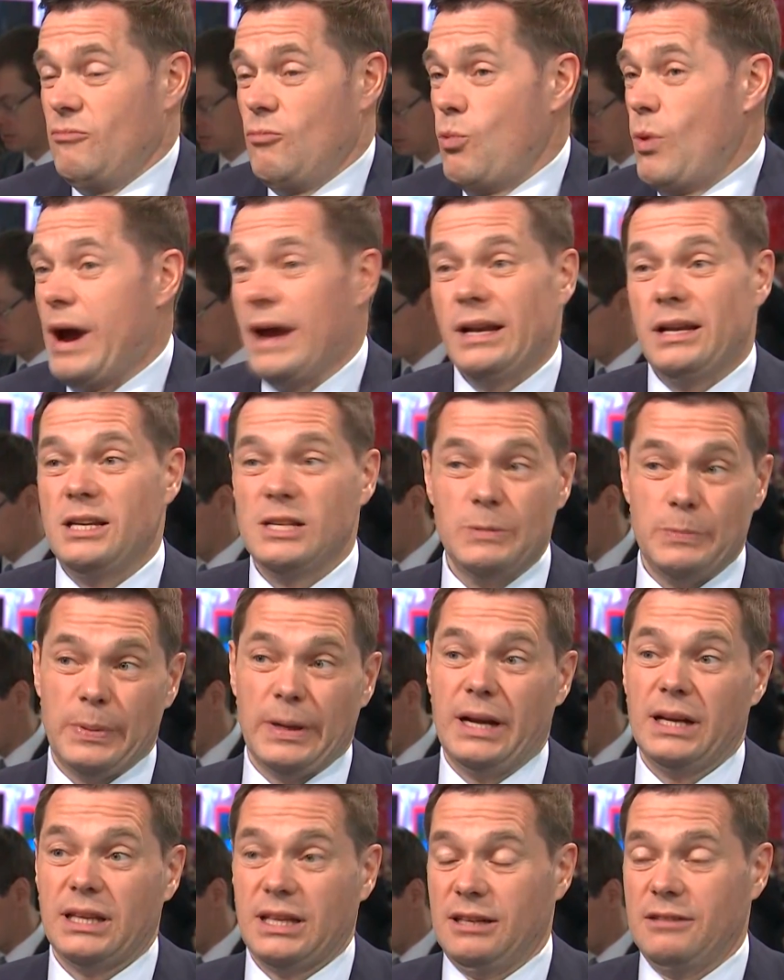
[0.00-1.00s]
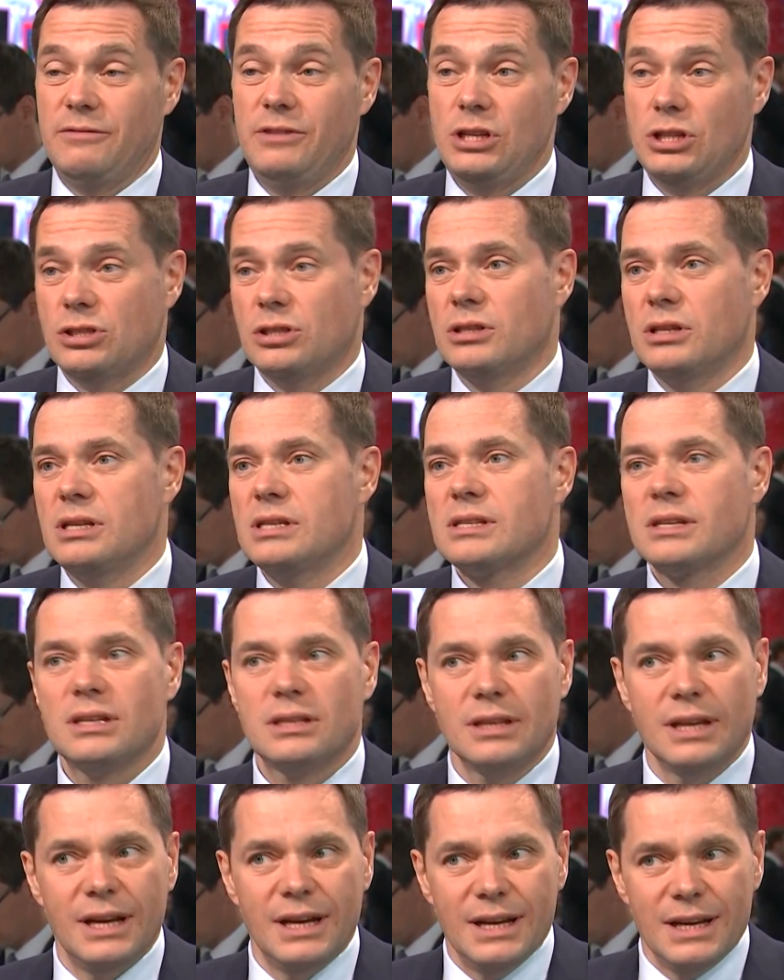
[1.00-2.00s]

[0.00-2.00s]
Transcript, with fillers: widely spread conviction is that